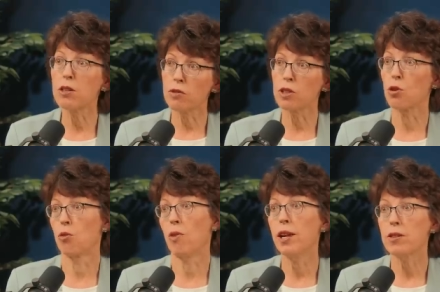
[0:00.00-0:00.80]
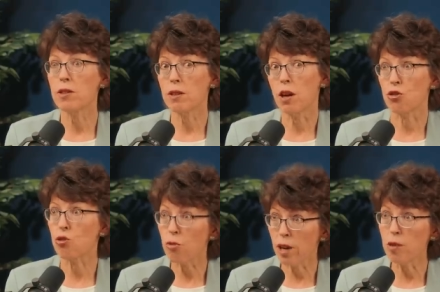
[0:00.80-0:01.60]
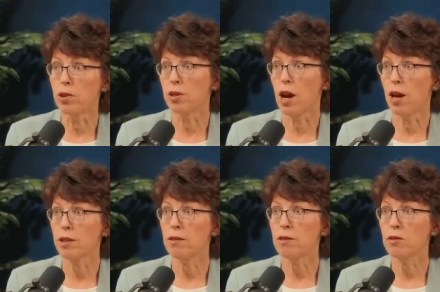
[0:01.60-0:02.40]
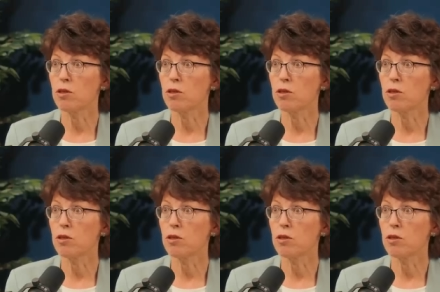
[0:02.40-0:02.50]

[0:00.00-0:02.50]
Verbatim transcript: individual rights are trampled on